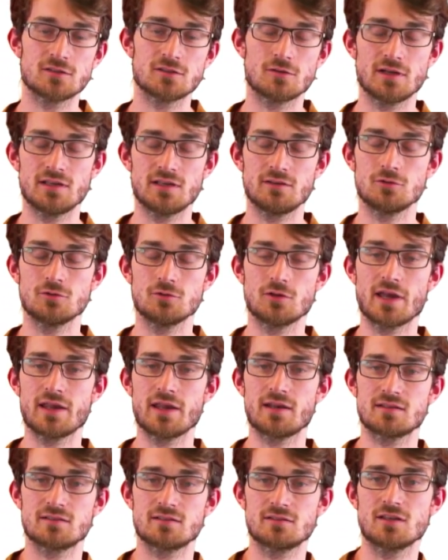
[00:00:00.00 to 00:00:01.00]
so you
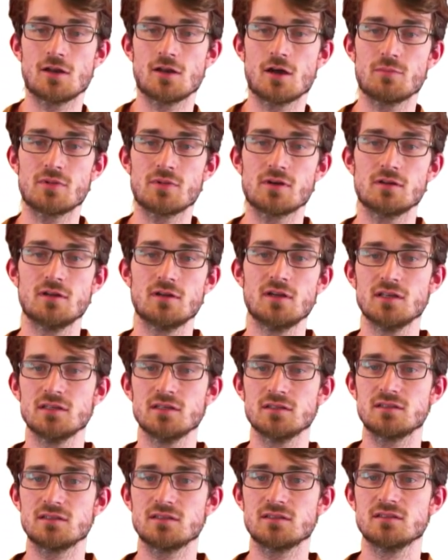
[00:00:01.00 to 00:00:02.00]
get the number
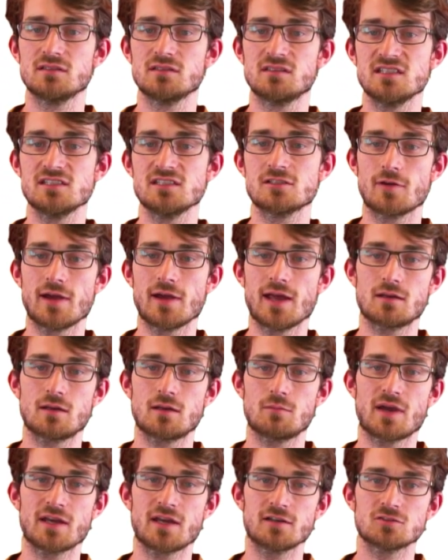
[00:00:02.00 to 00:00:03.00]
d
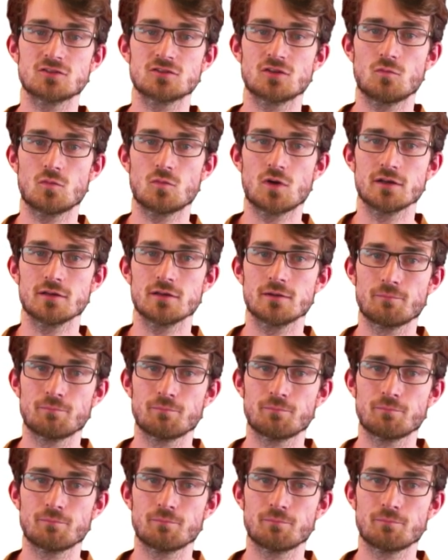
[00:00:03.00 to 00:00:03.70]
squared minus 1.